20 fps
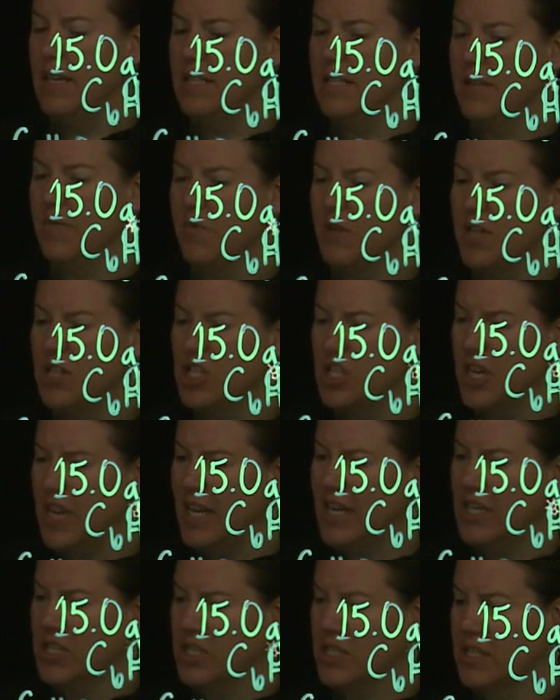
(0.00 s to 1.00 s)
is if we
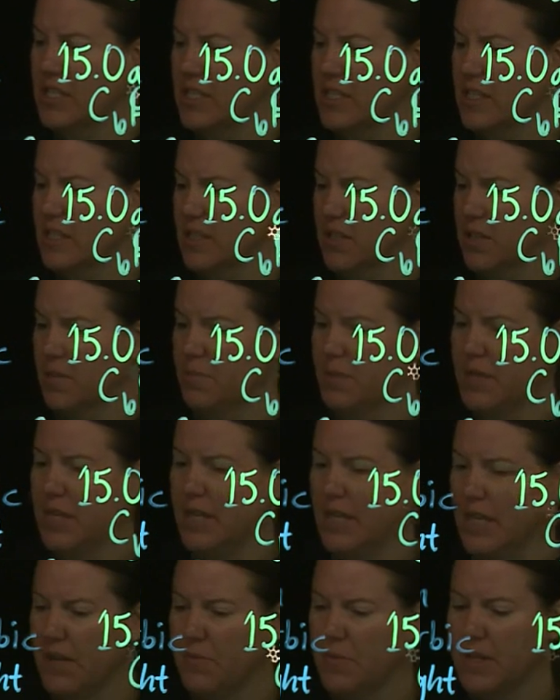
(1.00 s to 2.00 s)
change this a little
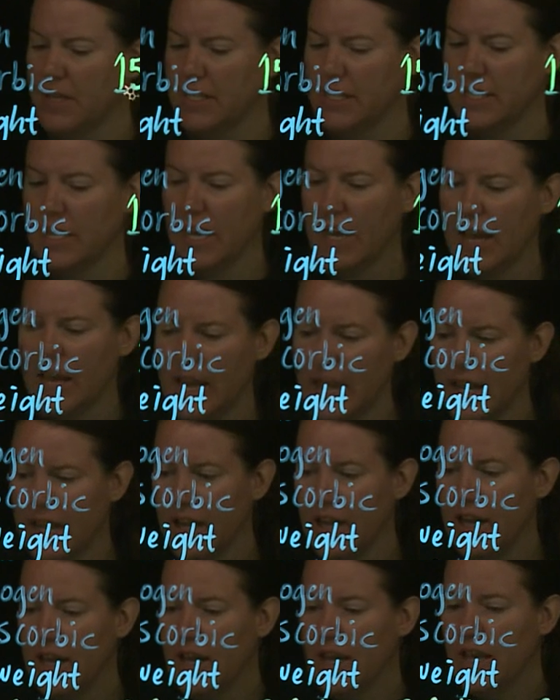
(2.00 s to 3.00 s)
bit and we say
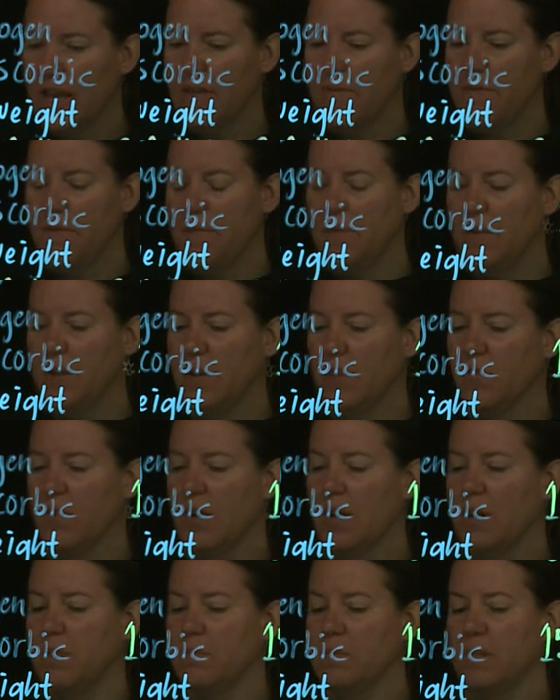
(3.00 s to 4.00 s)
if 15
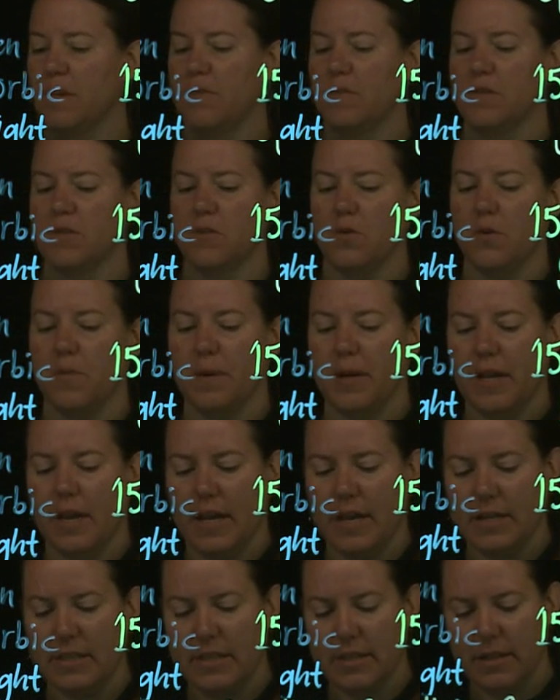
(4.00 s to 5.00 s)
grams of ascorbic
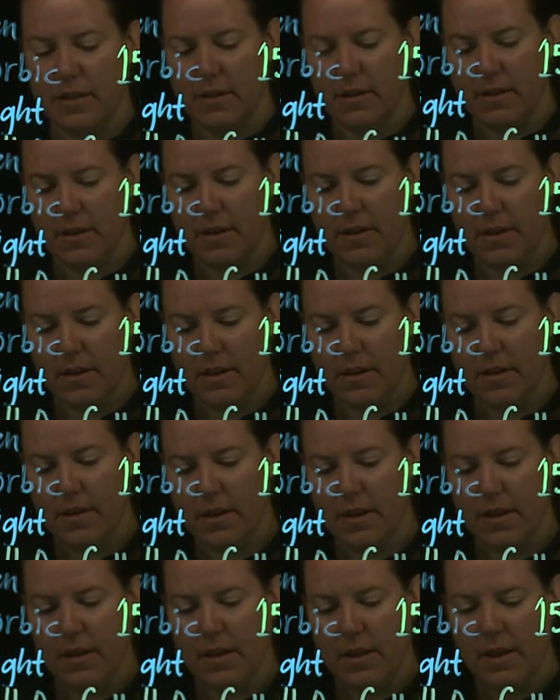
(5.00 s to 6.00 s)
acid
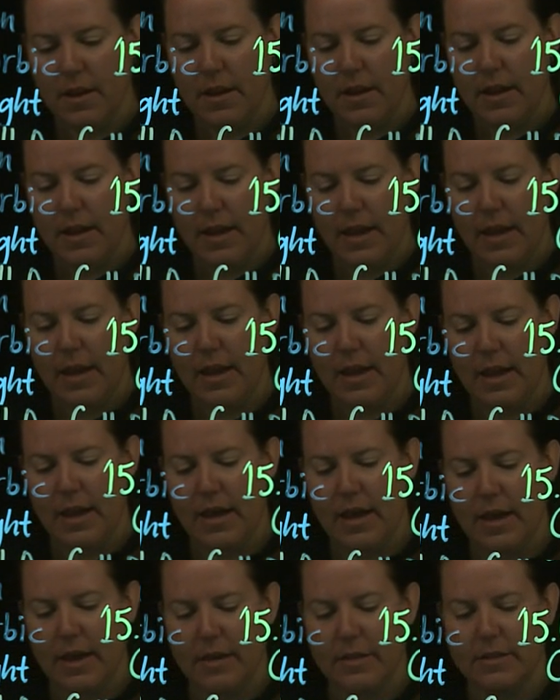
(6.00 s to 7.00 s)

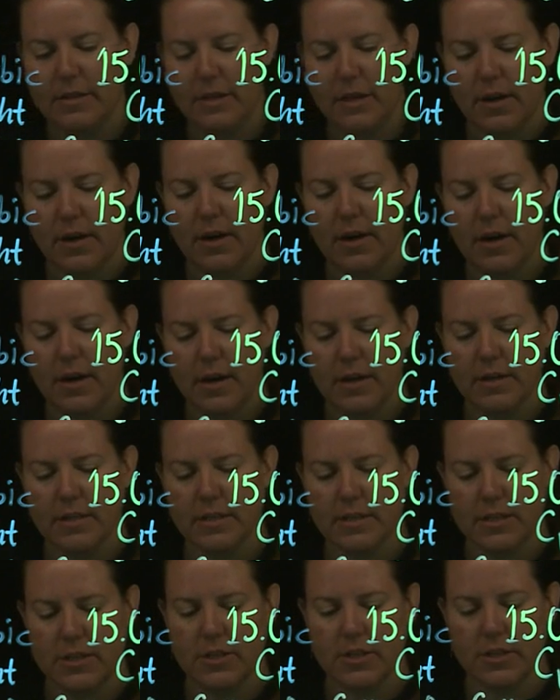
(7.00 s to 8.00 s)
and
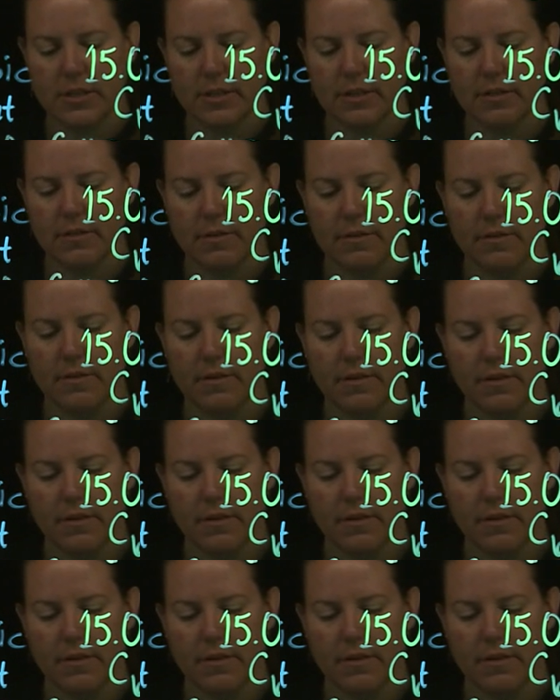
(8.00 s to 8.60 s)
oxygen